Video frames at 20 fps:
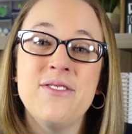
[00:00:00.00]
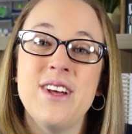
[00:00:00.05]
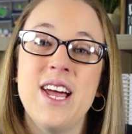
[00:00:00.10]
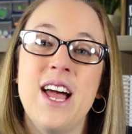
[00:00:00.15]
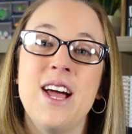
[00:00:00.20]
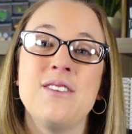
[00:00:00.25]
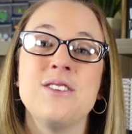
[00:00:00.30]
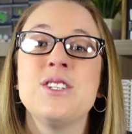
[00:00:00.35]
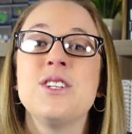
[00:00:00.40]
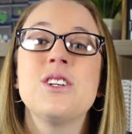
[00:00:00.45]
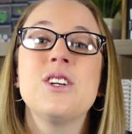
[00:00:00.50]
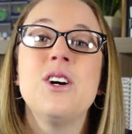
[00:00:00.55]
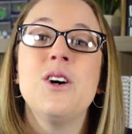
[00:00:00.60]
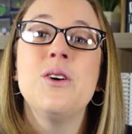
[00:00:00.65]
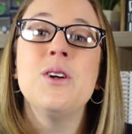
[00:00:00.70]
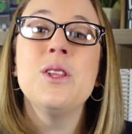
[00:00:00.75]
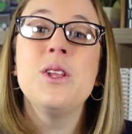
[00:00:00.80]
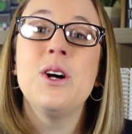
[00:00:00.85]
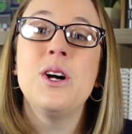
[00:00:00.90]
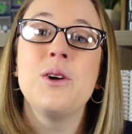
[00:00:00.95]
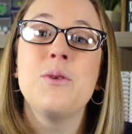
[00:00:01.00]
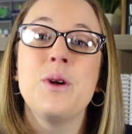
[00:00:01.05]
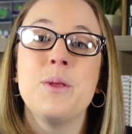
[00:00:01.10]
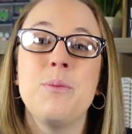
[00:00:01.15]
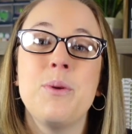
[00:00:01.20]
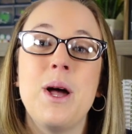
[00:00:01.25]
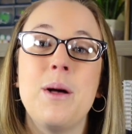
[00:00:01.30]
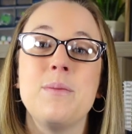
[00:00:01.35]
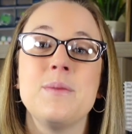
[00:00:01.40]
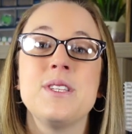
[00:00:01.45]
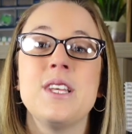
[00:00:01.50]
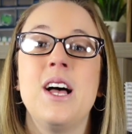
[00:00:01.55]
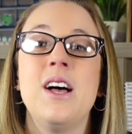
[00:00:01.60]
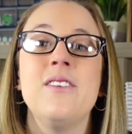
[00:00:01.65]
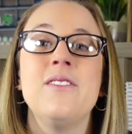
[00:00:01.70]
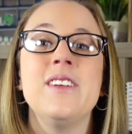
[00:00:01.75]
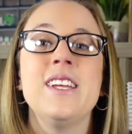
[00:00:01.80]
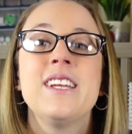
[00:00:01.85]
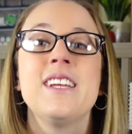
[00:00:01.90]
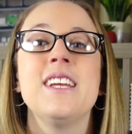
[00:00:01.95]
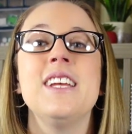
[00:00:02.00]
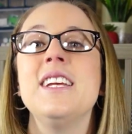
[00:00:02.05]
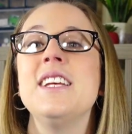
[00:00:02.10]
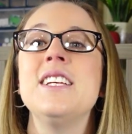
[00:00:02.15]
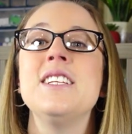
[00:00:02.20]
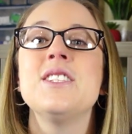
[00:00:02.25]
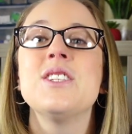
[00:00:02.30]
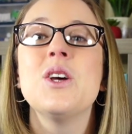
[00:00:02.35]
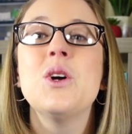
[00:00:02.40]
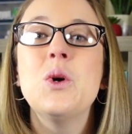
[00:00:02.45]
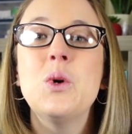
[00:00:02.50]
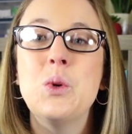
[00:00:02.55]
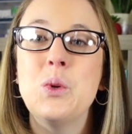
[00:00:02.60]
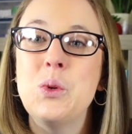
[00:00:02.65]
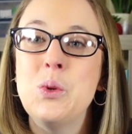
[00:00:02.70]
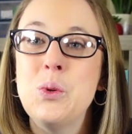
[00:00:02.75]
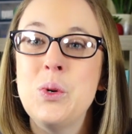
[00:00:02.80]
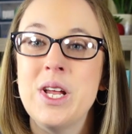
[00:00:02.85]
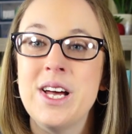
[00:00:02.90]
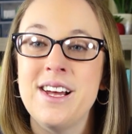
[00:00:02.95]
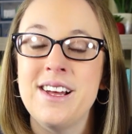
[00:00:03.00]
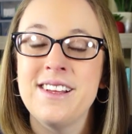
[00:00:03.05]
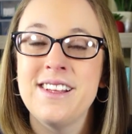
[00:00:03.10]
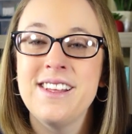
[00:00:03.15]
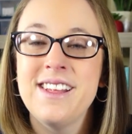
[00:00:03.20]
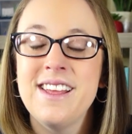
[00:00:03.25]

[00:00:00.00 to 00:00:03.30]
found to go along with problem solving is Una.